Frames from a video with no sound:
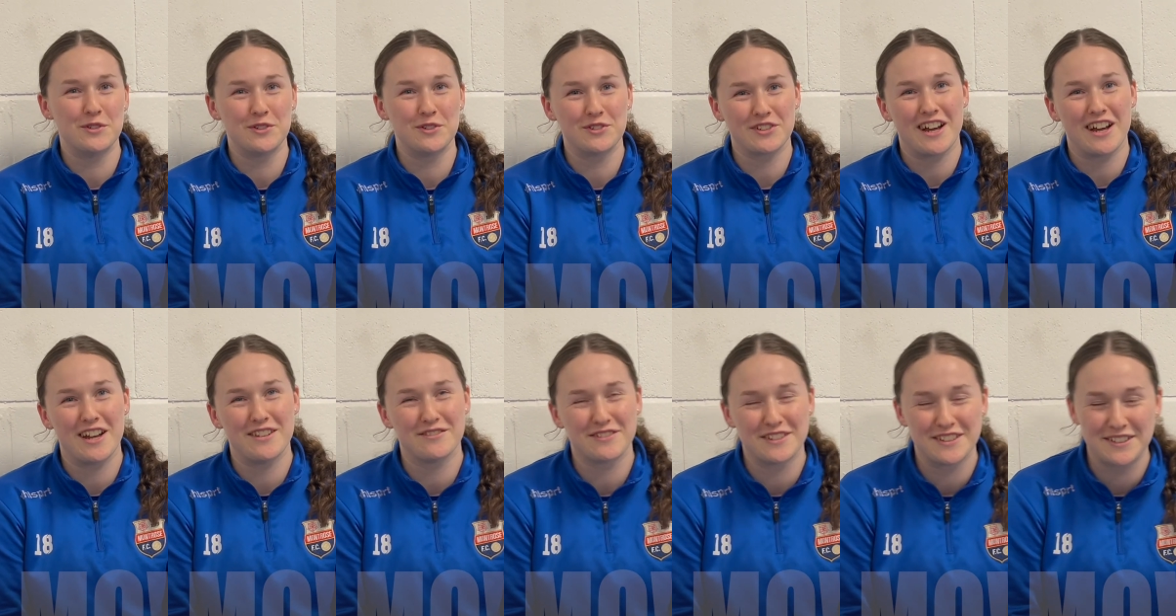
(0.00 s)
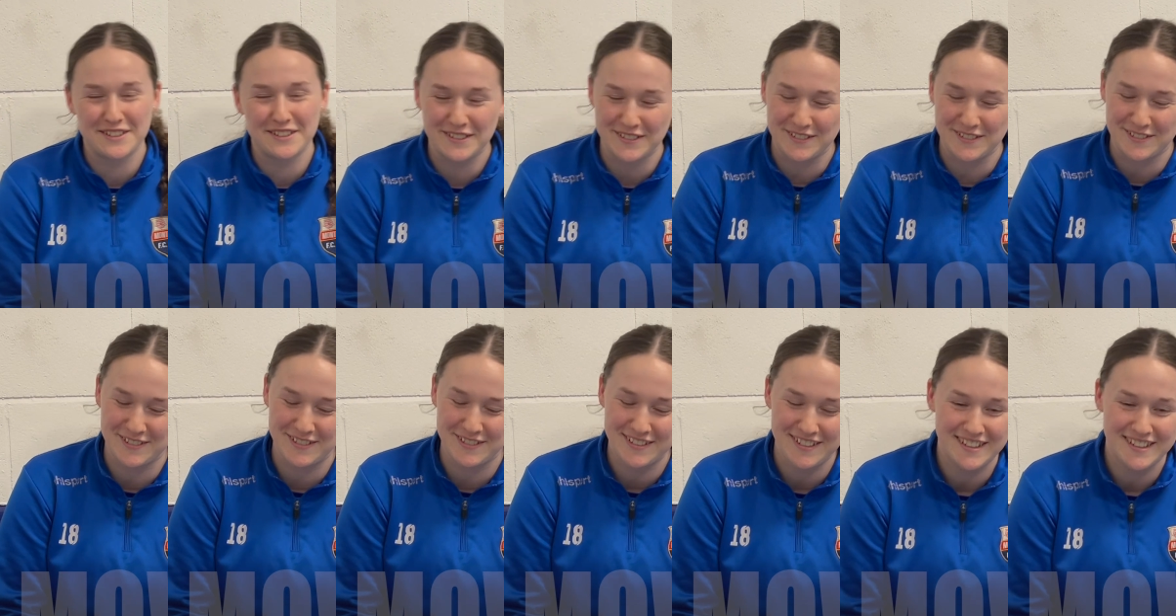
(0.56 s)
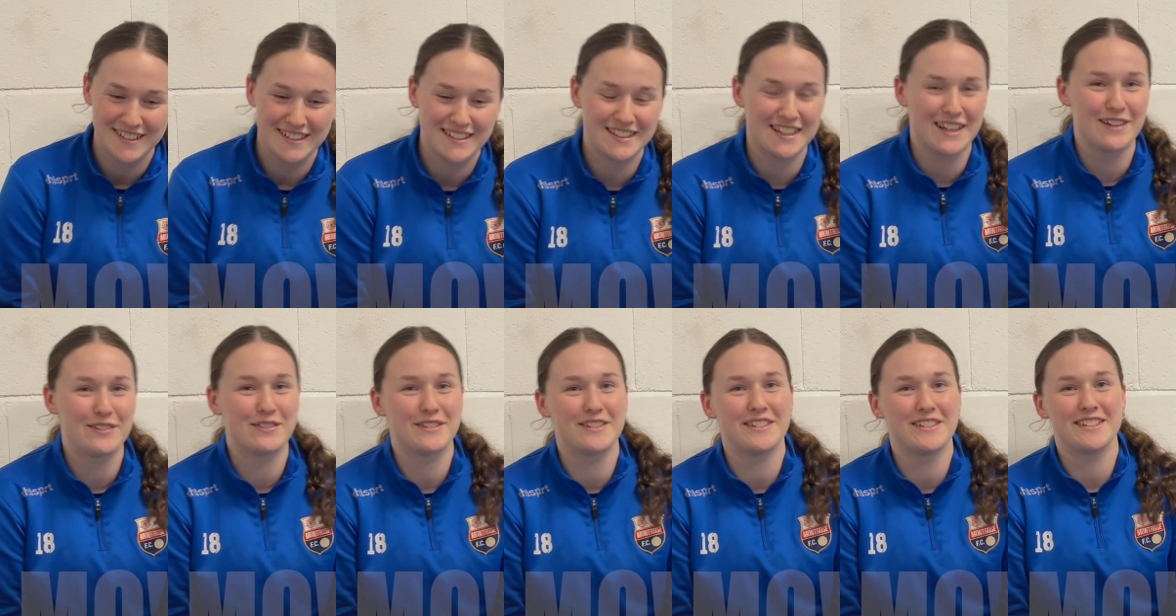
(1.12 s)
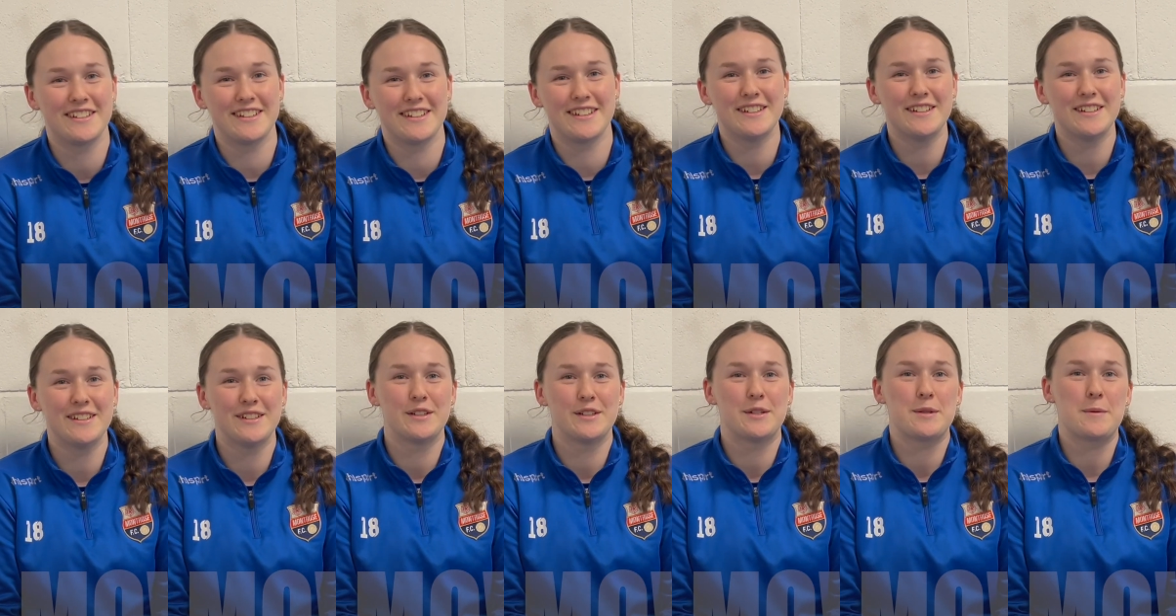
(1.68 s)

driving, so definitely.